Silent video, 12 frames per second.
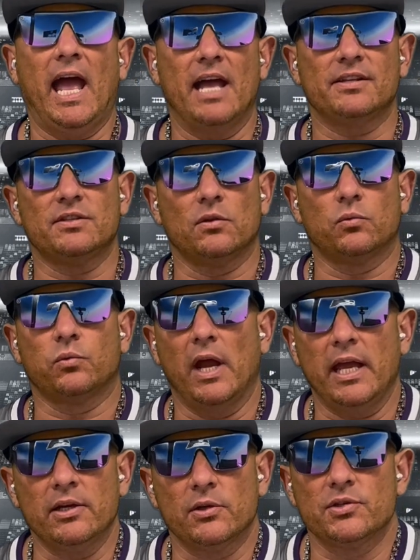as the
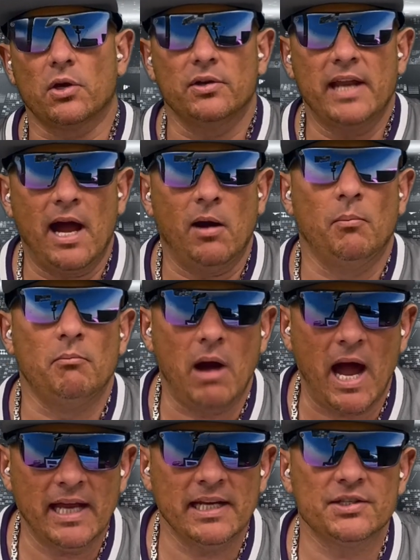Raiders are now
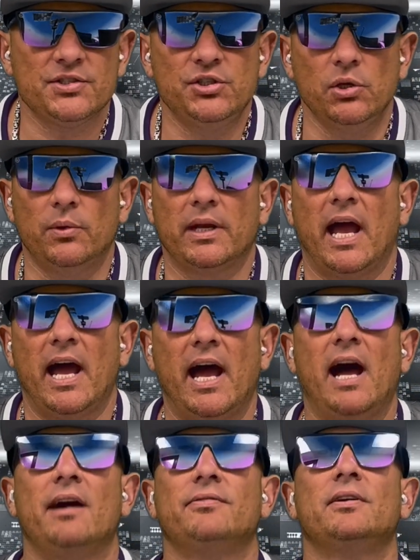minus two and a
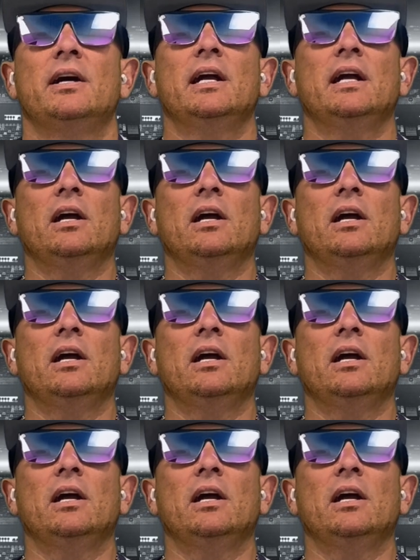half.